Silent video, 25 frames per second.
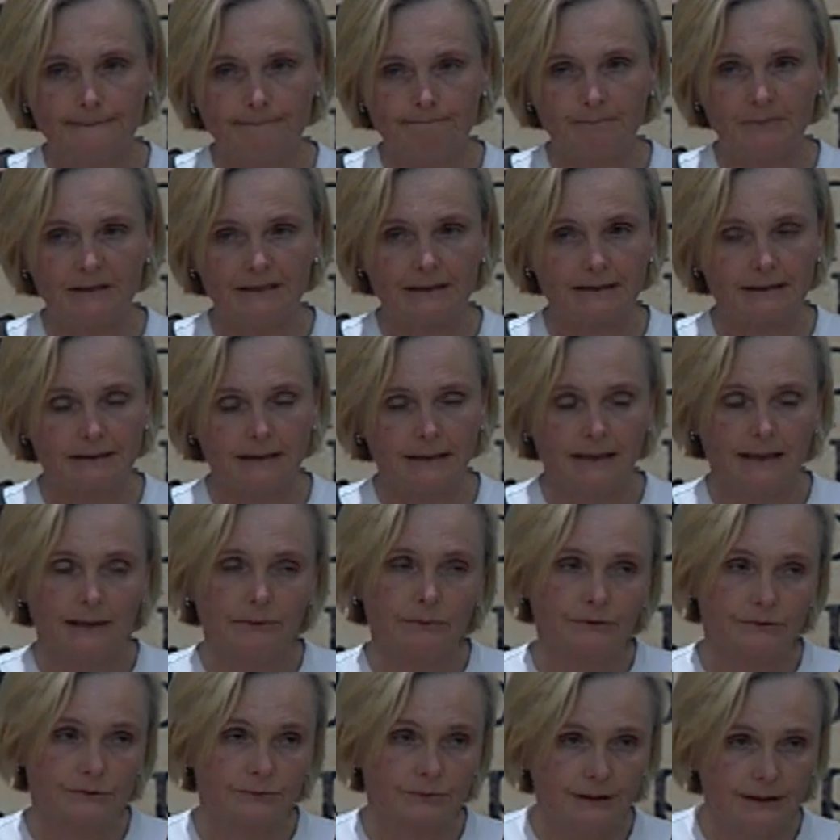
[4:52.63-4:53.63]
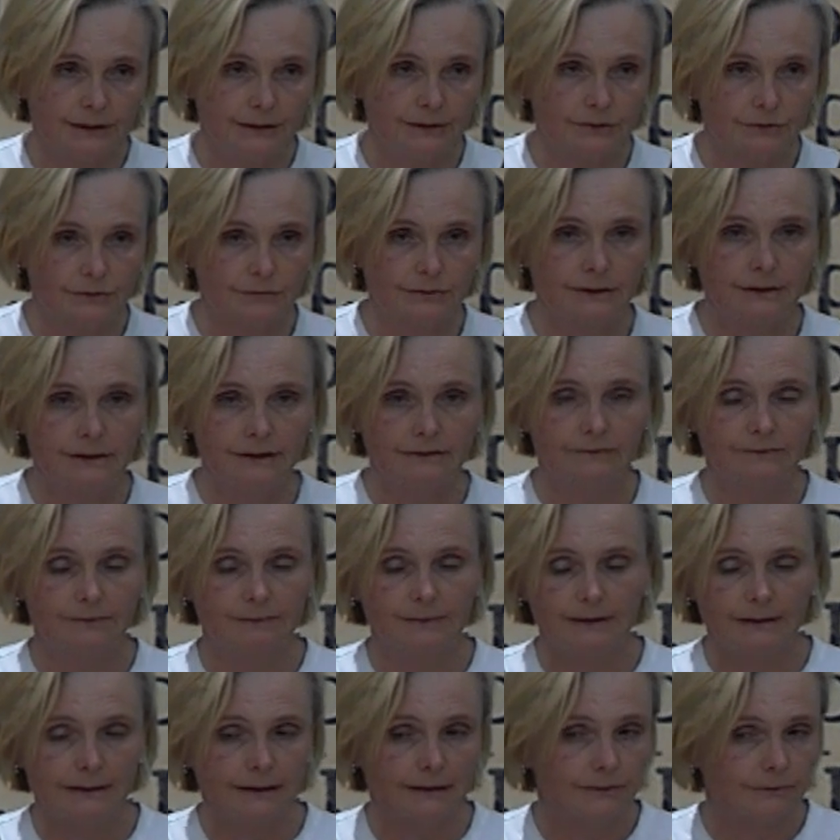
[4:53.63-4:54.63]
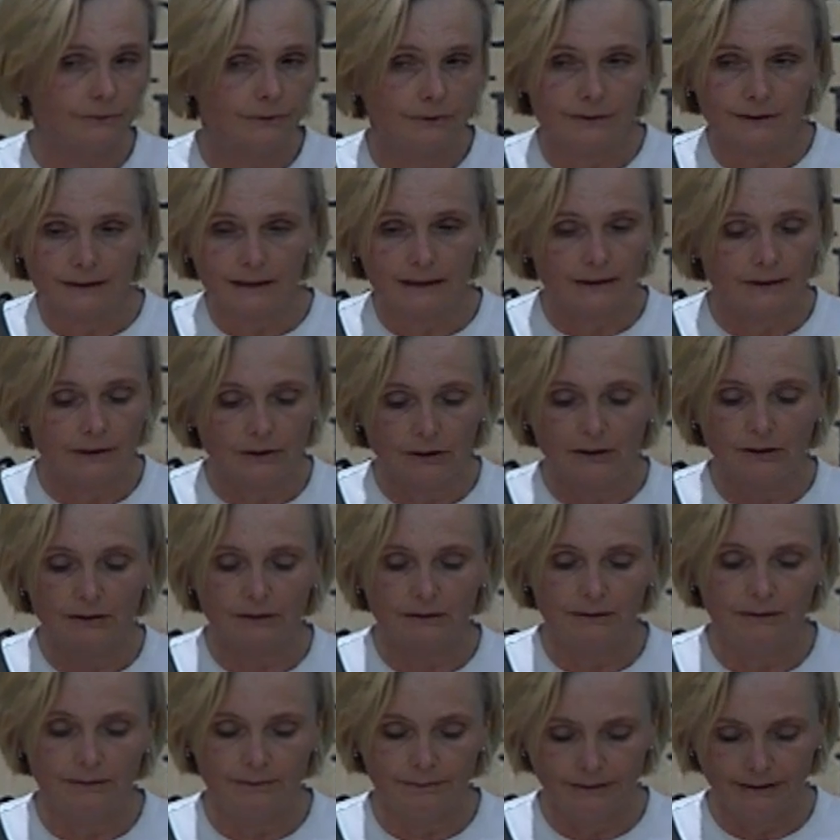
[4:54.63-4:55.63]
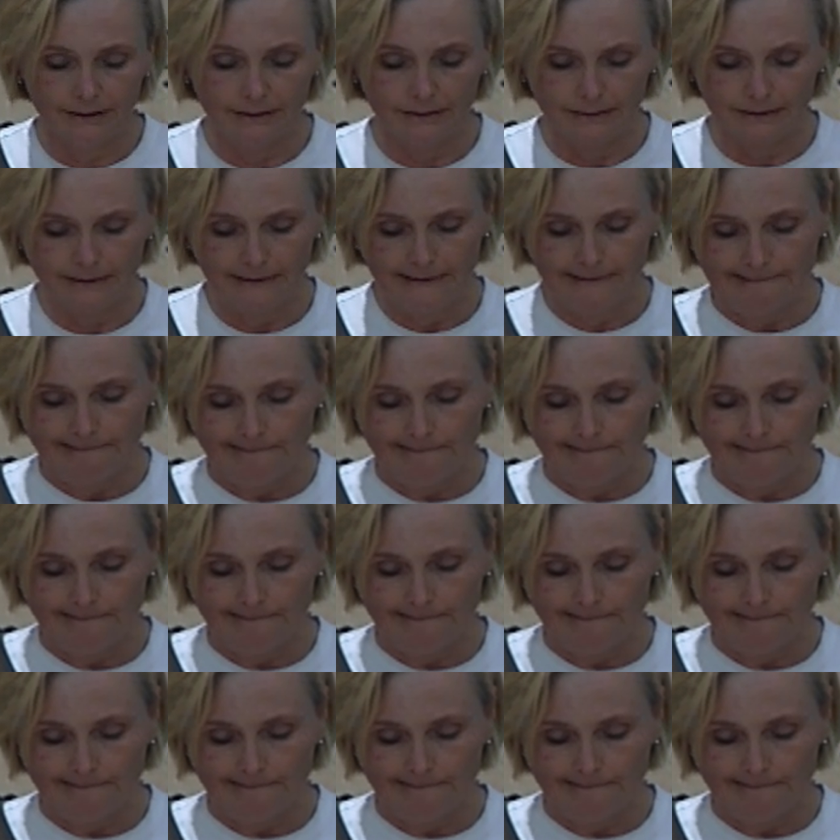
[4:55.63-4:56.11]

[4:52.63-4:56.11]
my son, I was ready to leave, but we were kind of caught in the middle.